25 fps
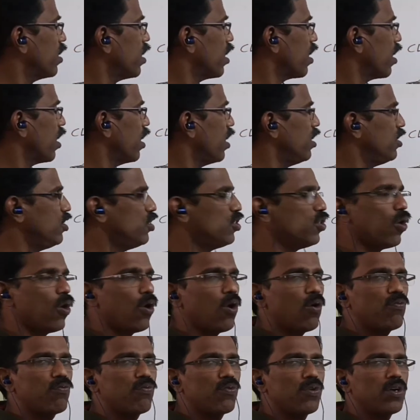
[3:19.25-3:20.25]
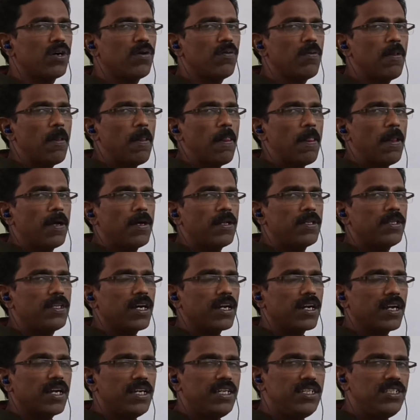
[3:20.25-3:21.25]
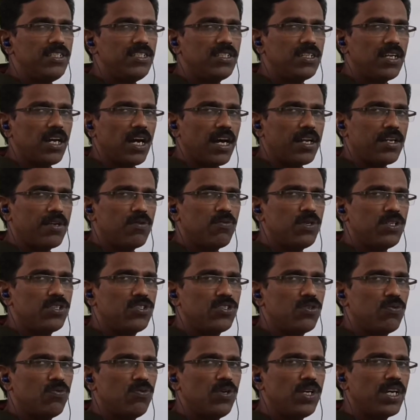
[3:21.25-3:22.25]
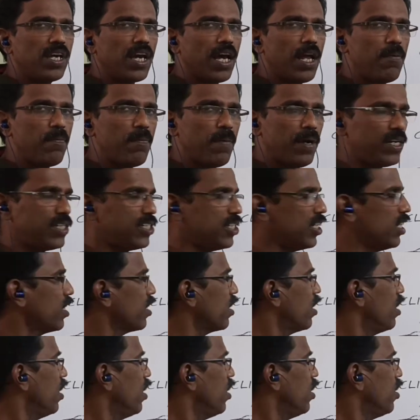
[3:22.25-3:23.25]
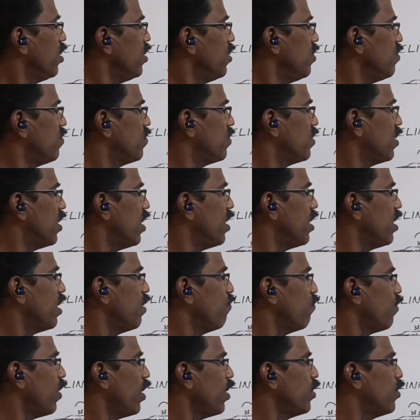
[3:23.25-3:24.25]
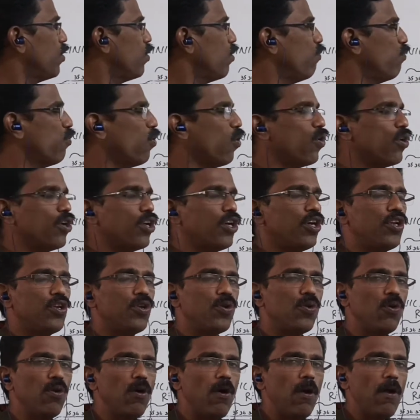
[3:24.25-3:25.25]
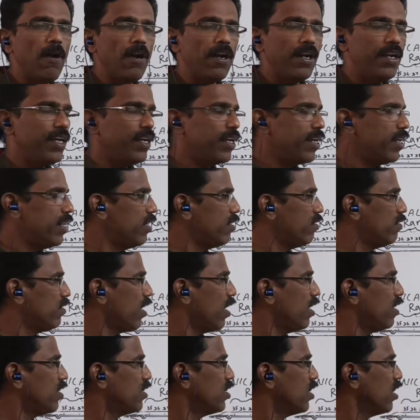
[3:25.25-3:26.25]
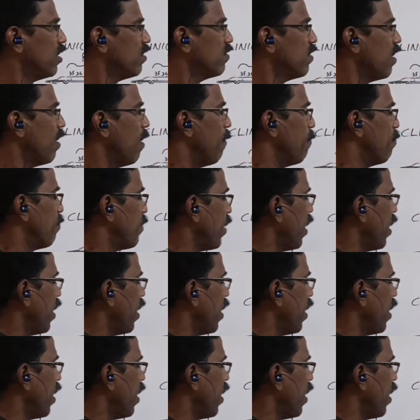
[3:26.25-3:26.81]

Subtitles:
the range at which we can measure is 35 to 42 degrees Celsius,